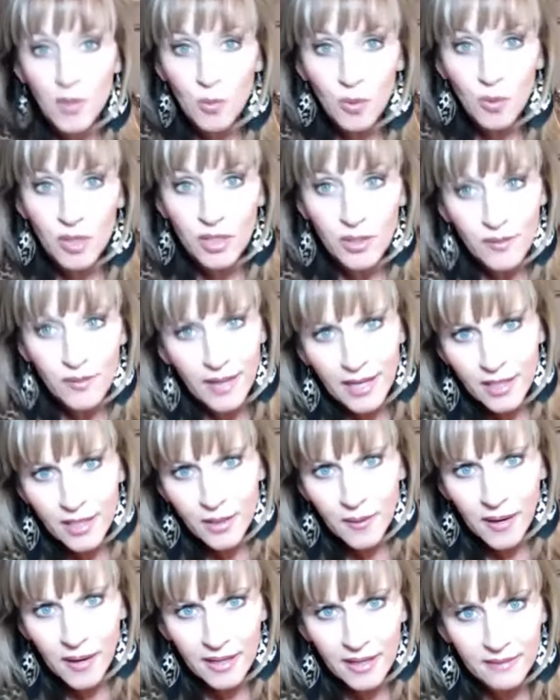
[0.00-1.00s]
want to do that, you
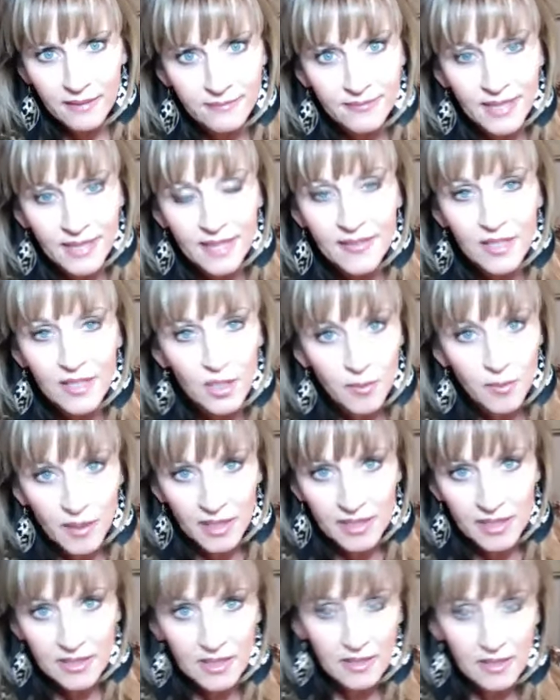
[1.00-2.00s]
can. And then you might
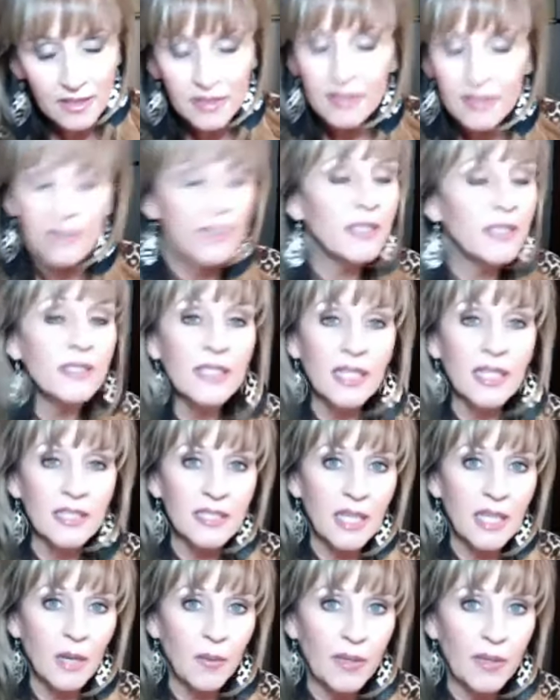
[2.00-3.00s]
can sell the sets
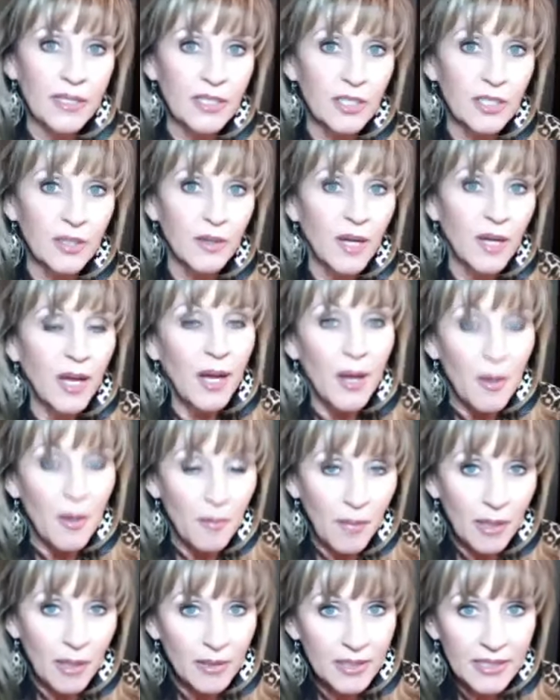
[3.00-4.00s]
that way too.
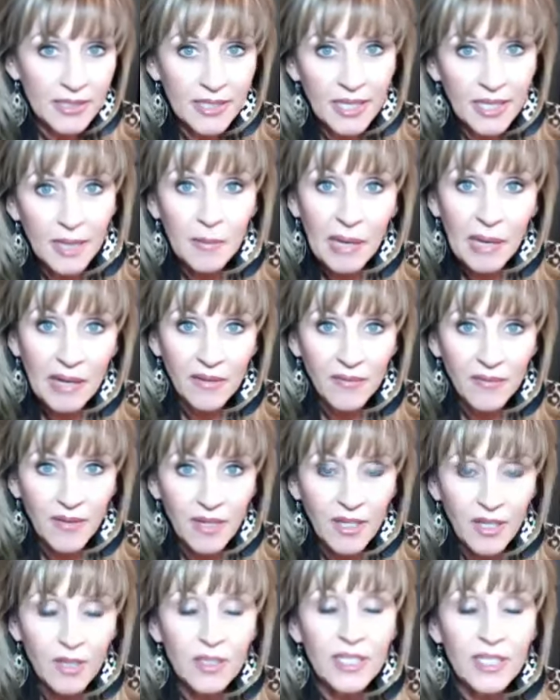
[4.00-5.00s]
Most of the time I have
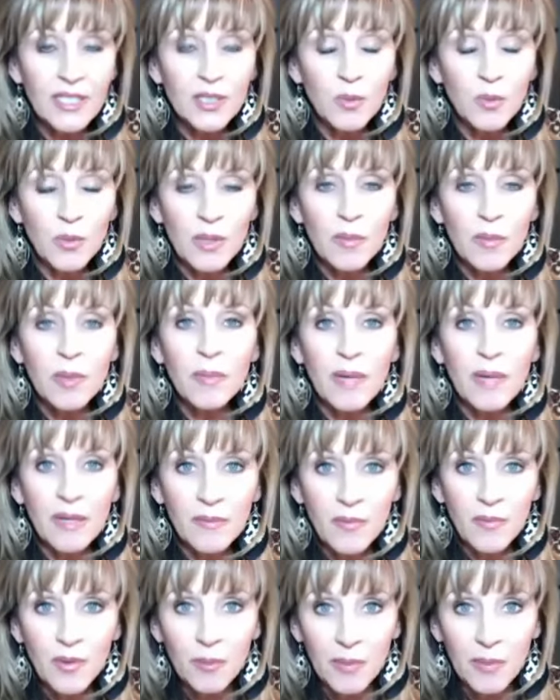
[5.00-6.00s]
found is the women buying
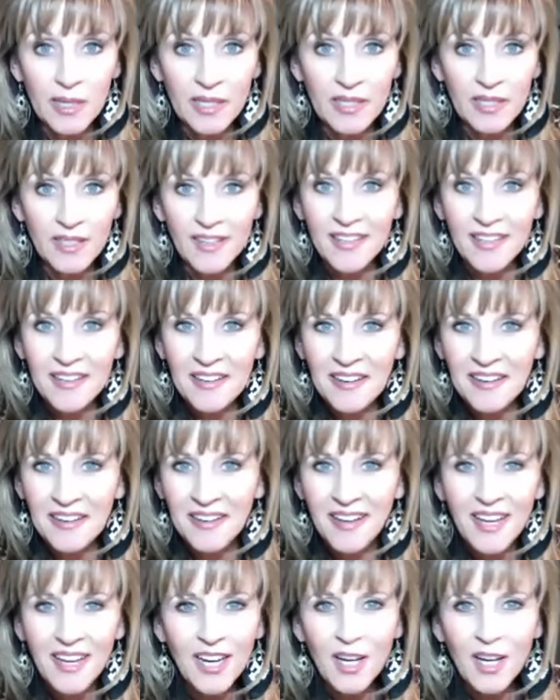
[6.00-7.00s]
for the men.
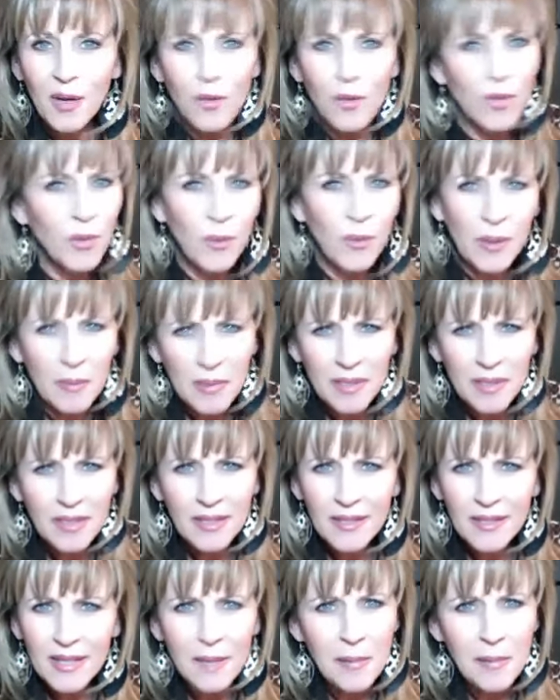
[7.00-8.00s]
The women,
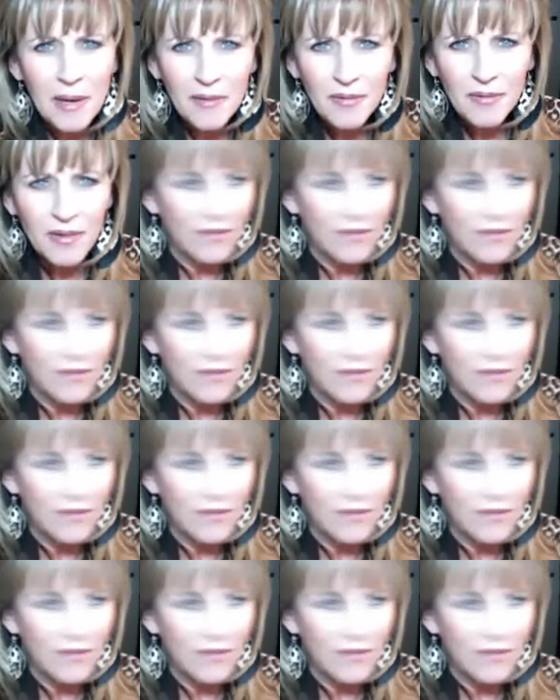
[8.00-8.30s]
they buy for